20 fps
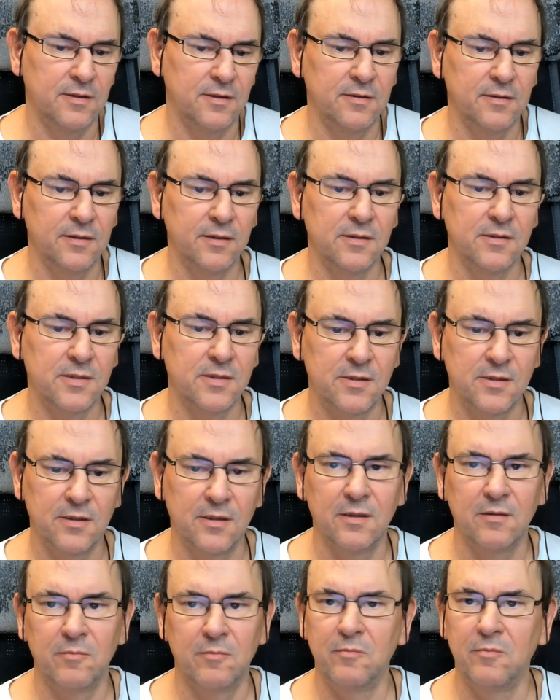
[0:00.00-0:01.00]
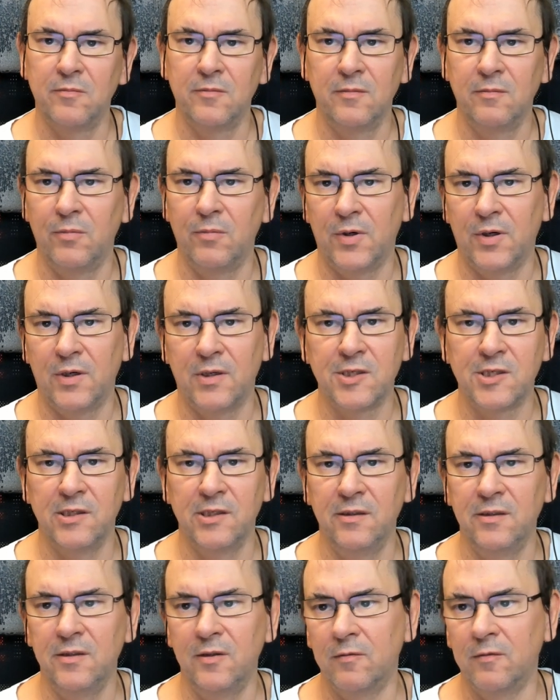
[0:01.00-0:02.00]
uh, I think it's uh,
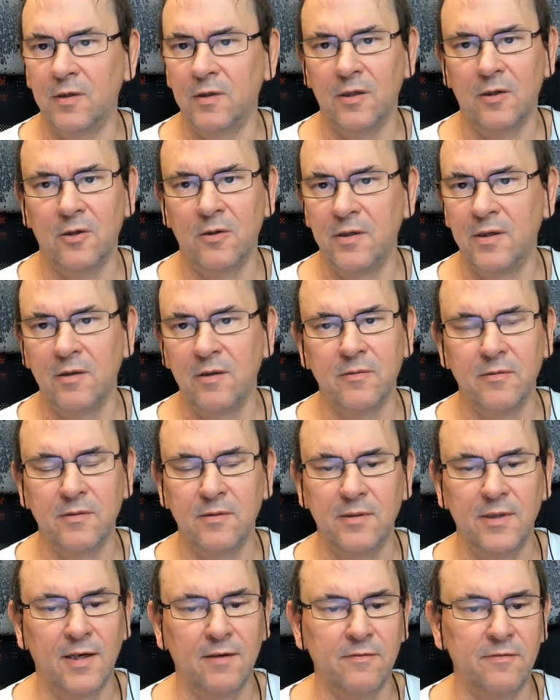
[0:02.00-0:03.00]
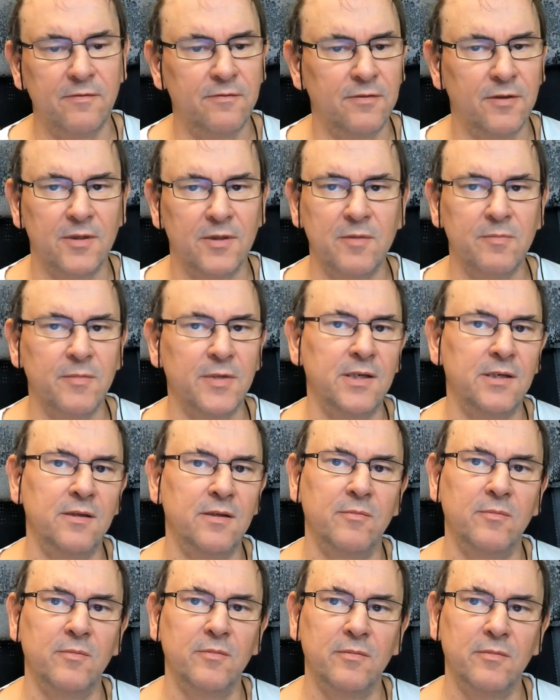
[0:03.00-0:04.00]
partially overloading. We have very
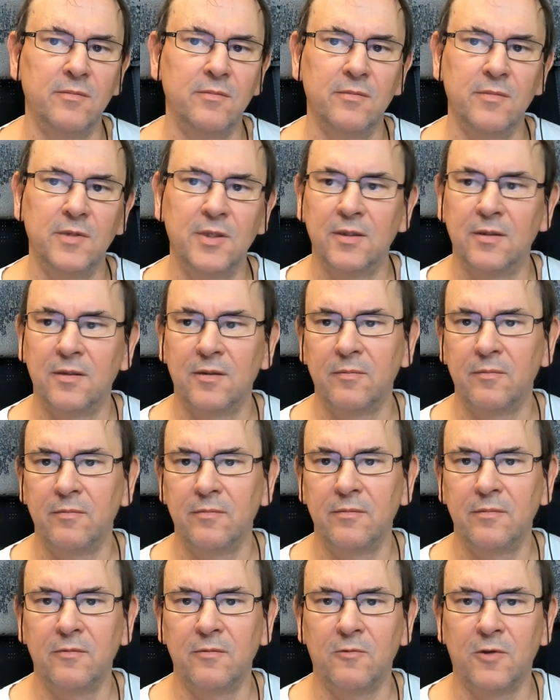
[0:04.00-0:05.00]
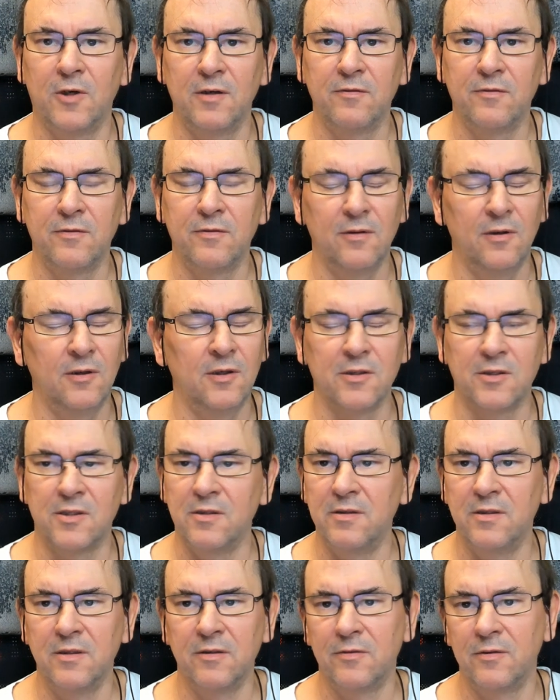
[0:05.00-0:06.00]
many, um,
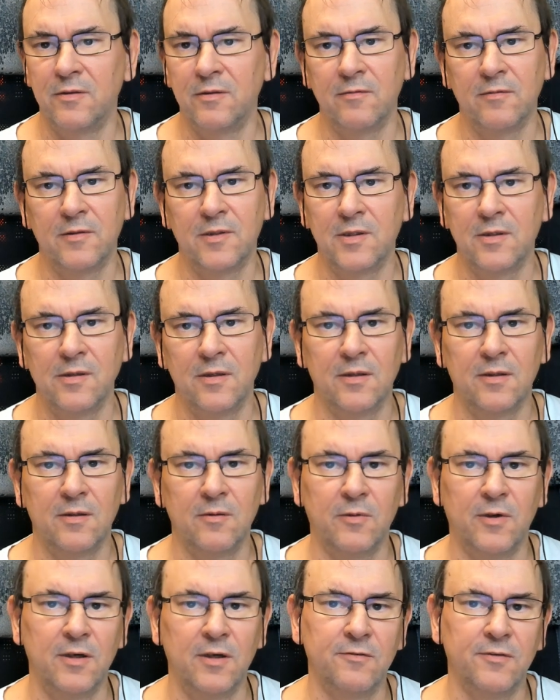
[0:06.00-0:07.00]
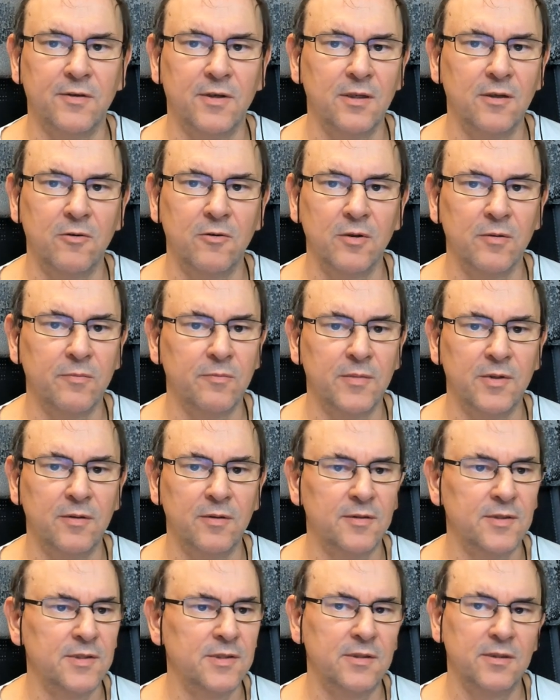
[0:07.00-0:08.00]
lots of different uh, Wi-Fi
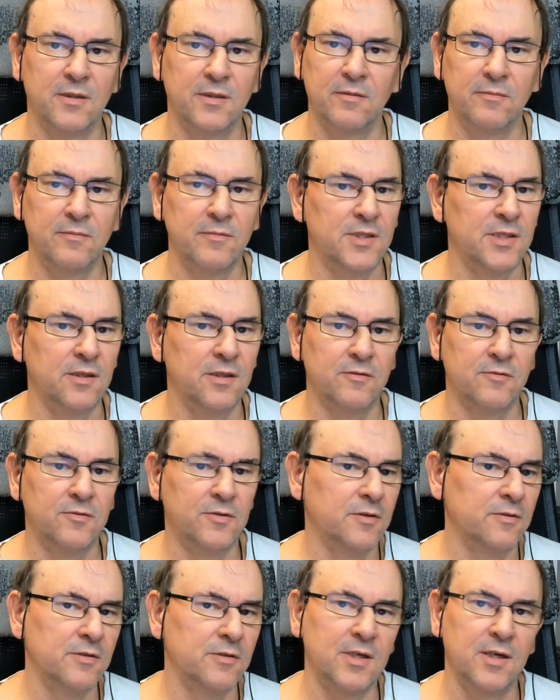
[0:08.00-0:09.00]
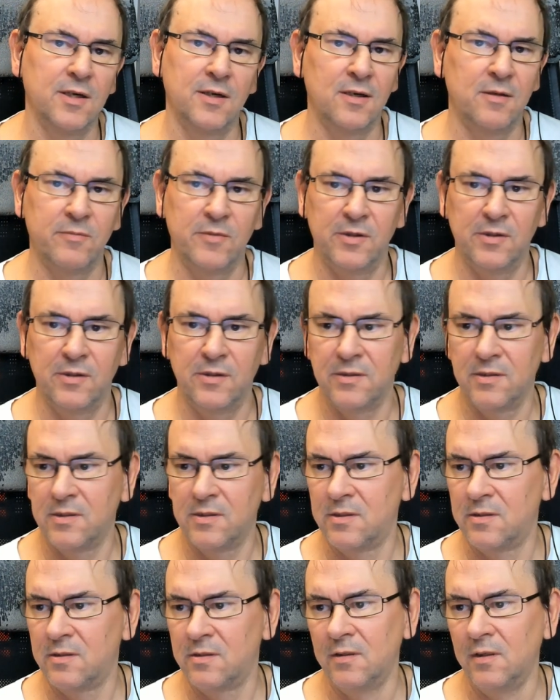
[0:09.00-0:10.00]
equipment, um, cell phones,
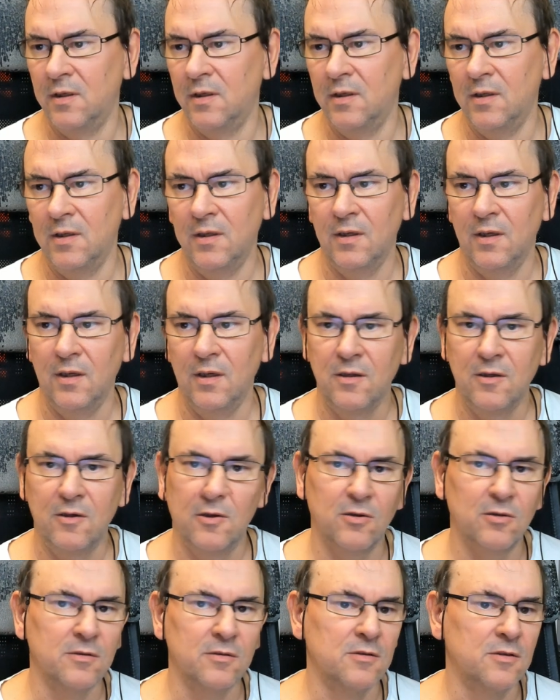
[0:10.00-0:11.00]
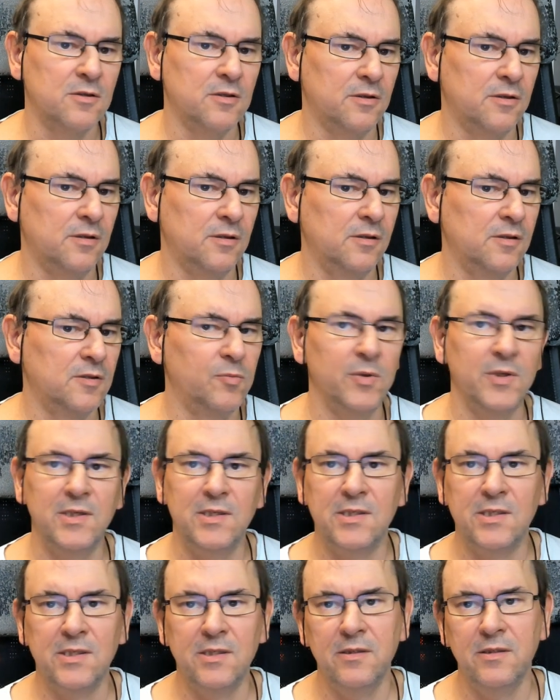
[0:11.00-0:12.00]
cameras,
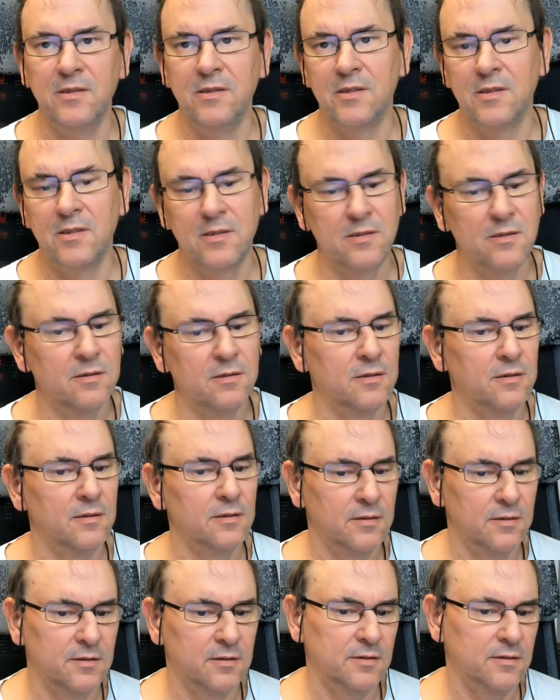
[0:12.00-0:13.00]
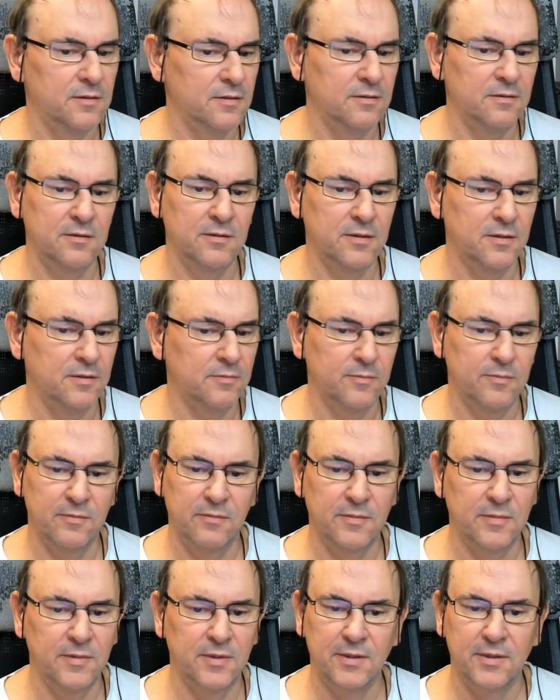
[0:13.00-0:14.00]
consoles, PCs, um, you
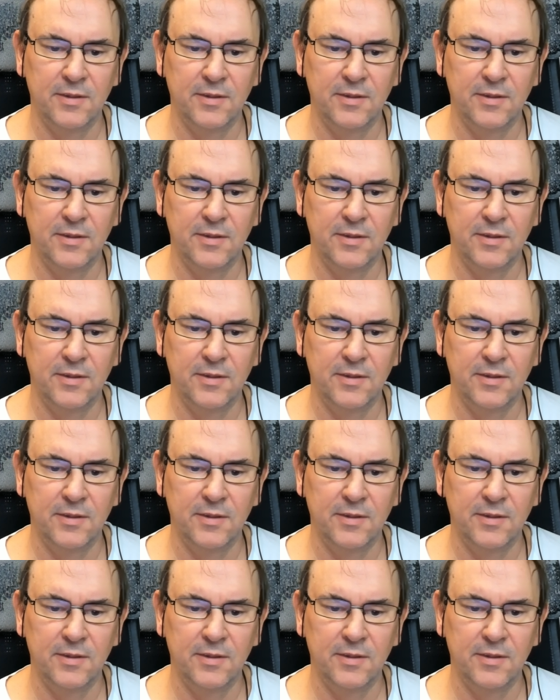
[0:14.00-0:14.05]
know,